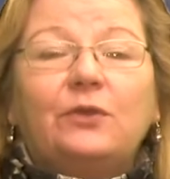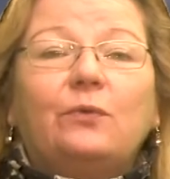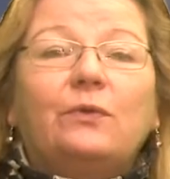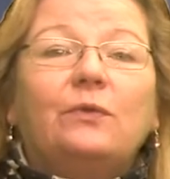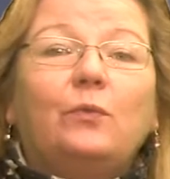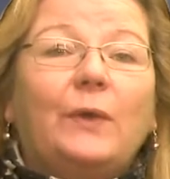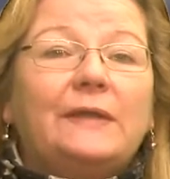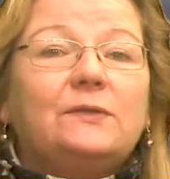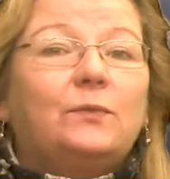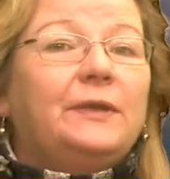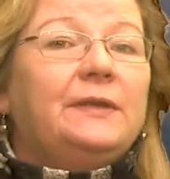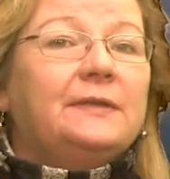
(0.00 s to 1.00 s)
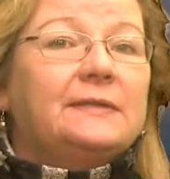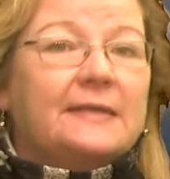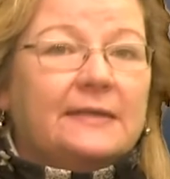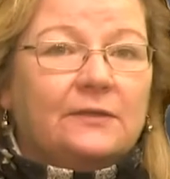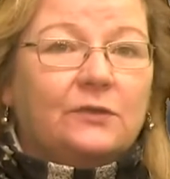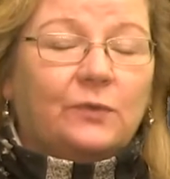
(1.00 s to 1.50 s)
northwest wind at
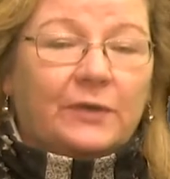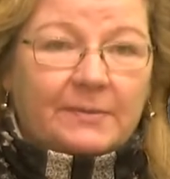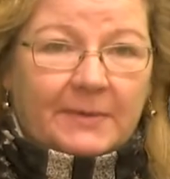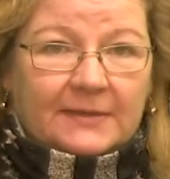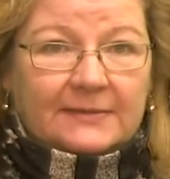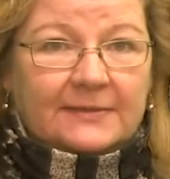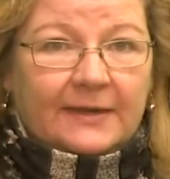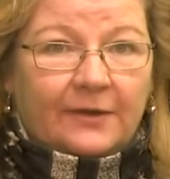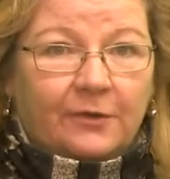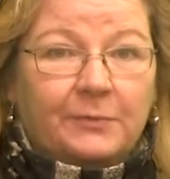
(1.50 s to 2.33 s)
10 to 20 miles an hour.